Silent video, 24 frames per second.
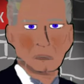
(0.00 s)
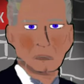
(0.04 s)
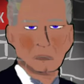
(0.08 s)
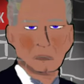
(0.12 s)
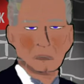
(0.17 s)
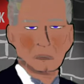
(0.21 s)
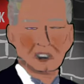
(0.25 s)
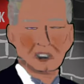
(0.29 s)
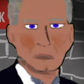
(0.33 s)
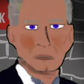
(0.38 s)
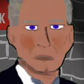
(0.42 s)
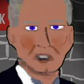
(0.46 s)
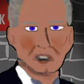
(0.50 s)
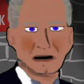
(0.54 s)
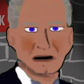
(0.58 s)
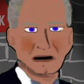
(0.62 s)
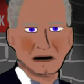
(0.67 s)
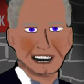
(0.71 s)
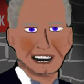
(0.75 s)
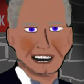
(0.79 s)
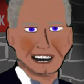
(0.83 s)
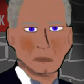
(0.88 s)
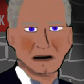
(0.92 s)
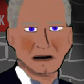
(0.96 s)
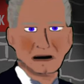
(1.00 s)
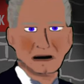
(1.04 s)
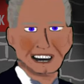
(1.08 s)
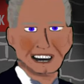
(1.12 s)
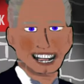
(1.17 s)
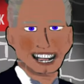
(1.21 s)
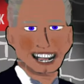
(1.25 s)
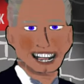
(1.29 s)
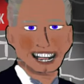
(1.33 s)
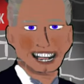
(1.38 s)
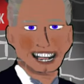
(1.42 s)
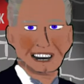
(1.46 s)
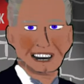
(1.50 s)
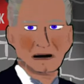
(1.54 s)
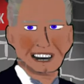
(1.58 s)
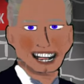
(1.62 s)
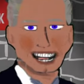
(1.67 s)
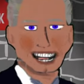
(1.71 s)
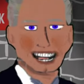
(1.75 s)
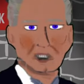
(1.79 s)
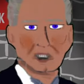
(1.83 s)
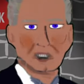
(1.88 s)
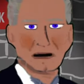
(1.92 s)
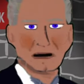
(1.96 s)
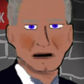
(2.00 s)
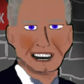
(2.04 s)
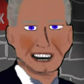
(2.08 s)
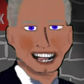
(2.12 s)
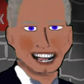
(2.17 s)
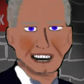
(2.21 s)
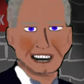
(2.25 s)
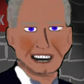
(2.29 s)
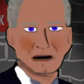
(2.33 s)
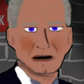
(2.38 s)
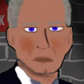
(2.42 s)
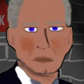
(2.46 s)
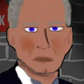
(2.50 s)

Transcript: He he invaded Israel